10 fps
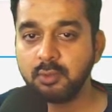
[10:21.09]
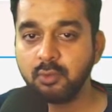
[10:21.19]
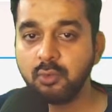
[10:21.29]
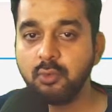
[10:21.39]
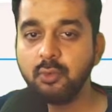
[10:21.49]

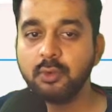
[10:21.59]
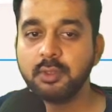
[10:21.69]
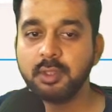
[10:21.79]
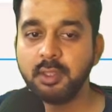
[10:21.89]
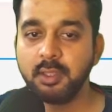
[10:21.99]

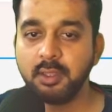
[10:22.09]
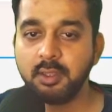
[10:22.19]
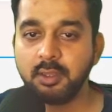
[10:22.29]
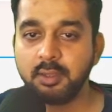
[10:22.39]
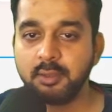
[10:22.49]

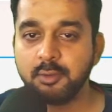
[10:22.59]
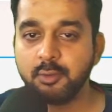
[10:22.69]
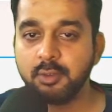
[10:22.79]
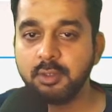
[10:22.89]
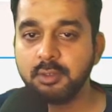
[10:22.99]
Okay, so
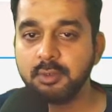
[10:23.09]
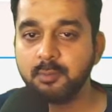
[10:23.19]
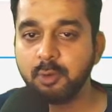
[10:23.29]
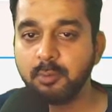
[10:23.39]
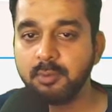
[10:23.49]
here's the
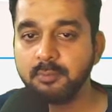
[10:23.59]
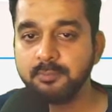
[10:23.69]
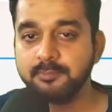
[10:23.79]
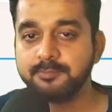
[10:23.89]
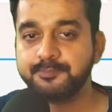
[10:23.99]
problem.
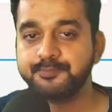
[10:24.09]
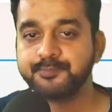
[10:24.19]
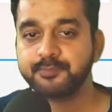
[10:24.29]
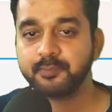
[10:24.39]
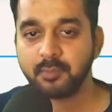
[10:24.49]

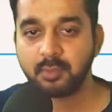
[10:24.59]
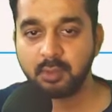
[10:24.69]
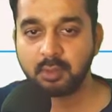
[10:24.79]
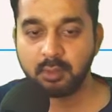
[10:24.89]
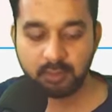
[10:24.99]

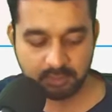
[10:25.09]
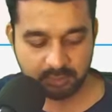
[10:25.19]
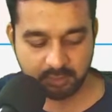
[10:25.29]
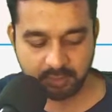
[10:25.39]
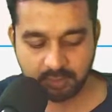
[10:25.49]

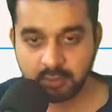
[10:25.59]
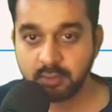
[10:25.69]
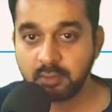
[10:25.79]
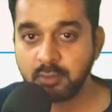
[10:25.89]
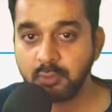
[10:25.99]
The
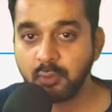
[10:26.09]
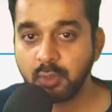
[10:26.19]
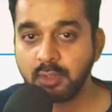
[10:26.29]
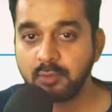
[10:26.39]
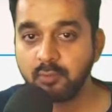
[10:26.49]

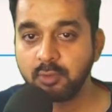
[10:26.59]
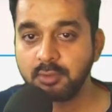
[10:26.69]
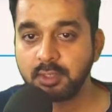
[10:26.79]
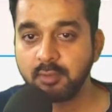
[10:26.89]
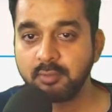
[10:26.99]
URL was
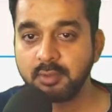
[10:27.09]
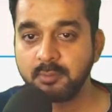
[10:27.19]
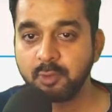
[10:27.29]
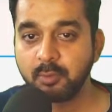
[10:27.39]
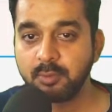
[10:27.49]
having the
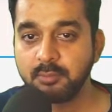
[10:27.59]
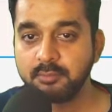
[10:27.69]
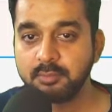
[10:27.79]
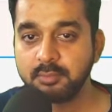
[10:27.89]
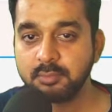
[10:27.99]
problem.
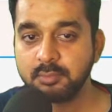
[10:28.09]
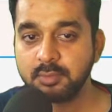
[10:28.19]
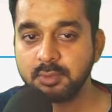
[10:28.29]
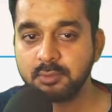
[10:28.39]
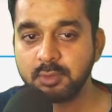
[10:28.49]

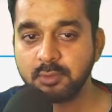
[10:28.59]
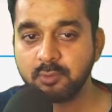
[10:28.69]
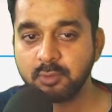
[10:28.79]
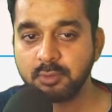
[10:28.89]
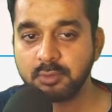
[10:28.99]
It
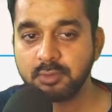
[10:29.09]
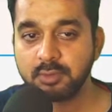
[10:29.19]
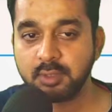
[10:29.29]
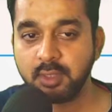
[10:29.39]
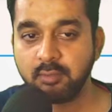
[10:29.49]
was
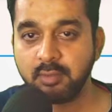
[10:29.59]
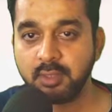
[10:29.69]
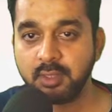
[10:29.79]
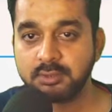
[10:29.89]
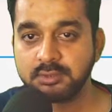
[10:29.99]
having
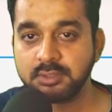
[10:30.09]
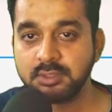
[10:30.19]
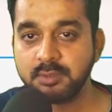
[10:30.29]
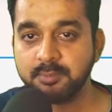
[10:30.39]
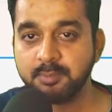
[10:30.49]

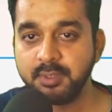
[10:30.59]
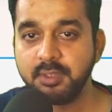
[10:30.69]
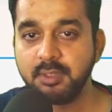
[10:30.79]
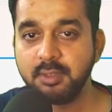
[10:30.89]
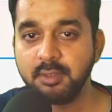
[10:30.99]

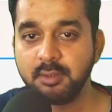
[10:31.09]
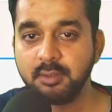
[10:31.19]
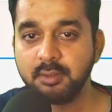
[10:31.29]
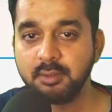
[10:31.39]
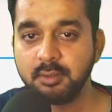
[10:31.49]
HTTP.
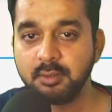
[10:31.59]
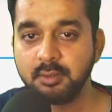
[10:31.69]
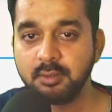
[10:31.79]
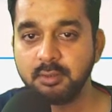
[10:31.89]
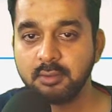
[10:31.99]

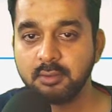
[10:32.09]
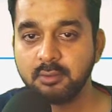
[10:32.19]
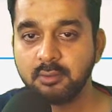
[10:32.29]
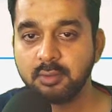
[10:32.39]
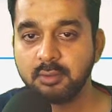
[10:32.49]

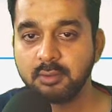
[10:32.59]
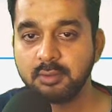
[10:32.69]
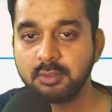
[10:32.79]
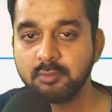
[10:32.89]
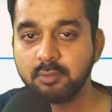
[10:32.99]
Okay, so
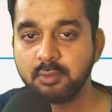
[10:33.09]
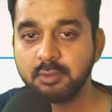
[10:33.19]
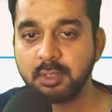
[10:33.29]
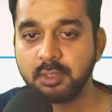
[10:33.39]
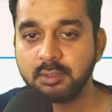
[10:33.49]
this was
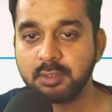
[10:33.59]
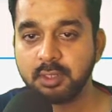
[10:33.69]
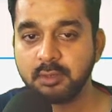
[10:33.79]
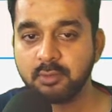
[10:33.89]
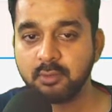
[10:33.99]
the
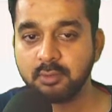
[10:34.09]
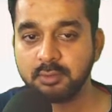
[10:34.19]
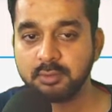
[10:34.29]
exact cause.